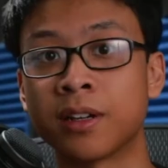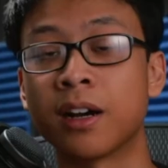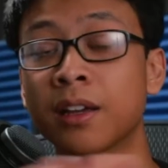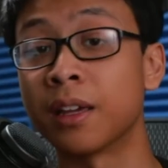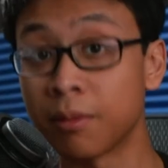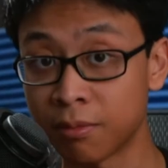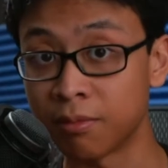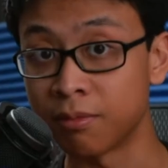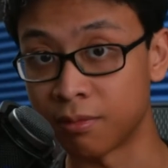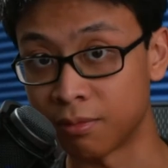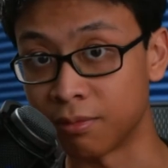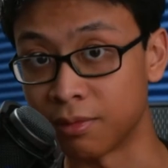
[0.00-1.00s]
Right, so
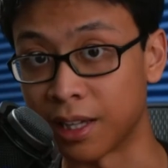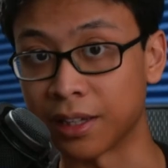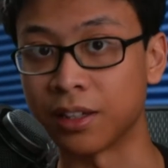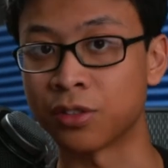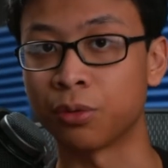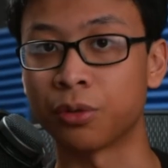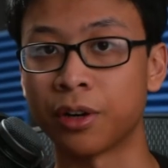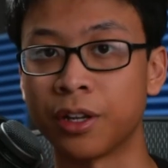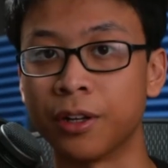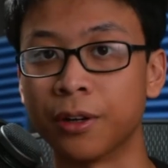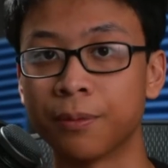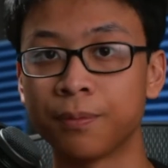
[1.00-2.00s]
shooting 24 frames a
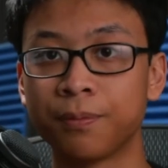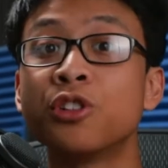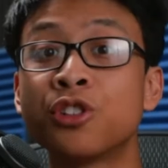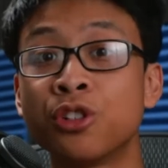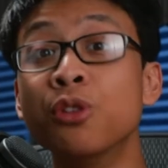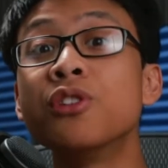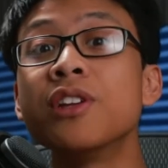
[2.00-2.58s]
second all the time,